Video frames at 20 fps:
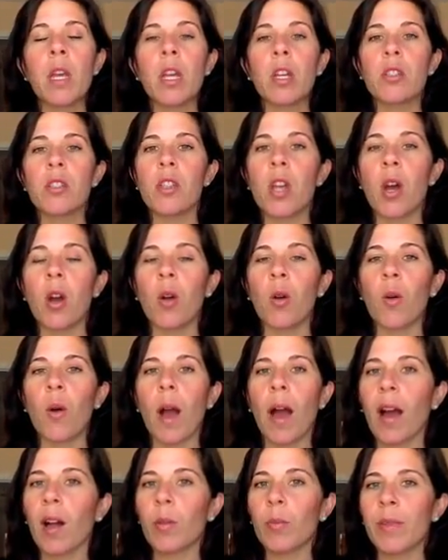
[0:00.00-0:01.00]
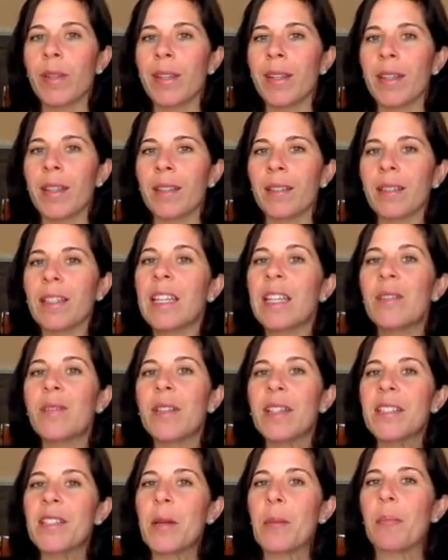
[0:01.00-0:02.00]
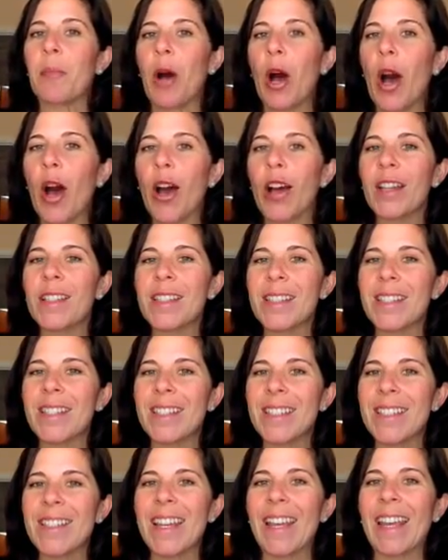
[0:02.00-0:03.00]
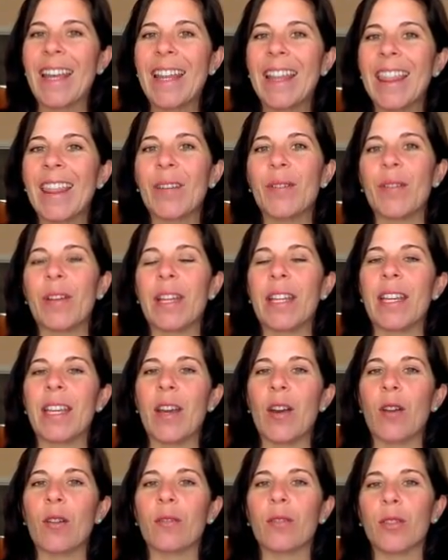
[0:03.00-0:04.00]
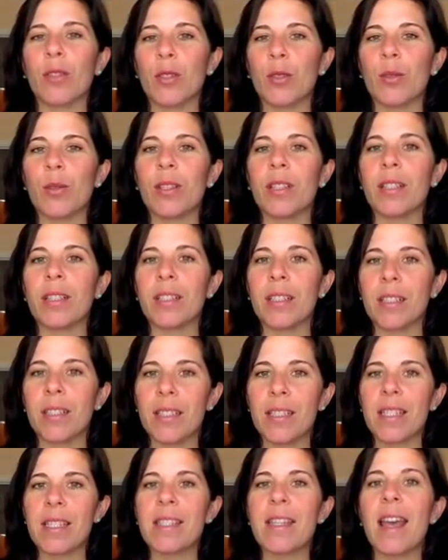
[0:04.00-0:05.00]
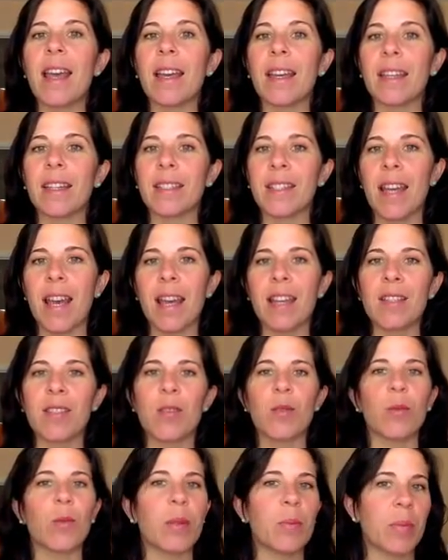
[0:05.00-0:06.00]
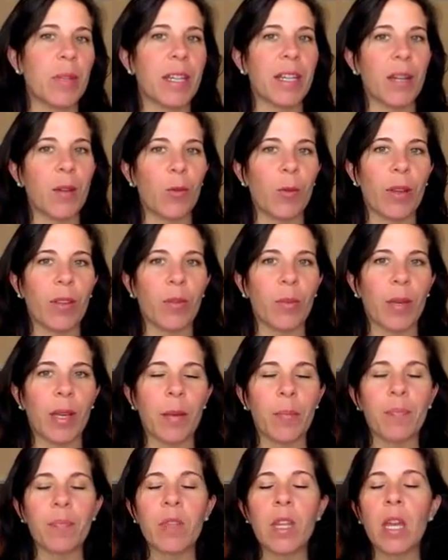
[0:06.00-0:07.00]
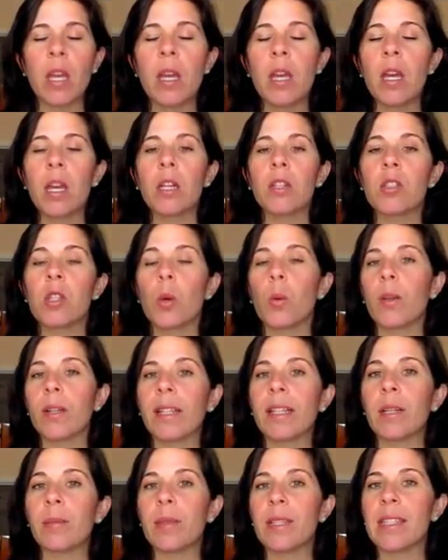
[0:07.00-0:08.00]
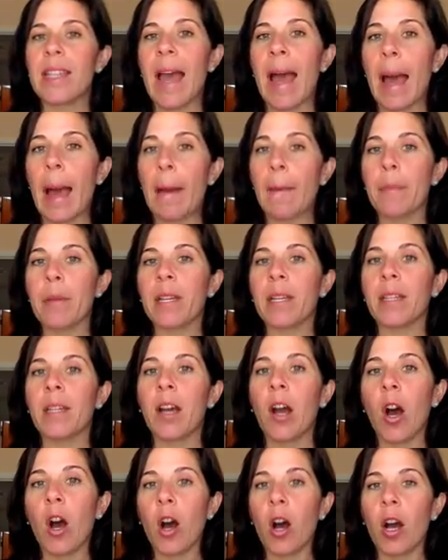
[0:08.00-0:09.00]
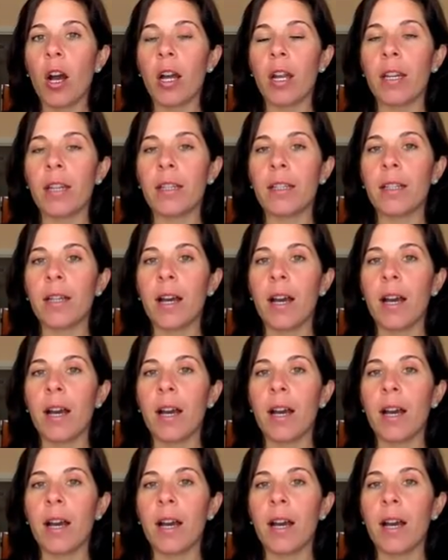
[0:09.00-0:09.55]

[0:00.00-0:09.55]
So I'll be leaving some pauses in the video for you to say it as you repeat it with me. So we're going to be tapping on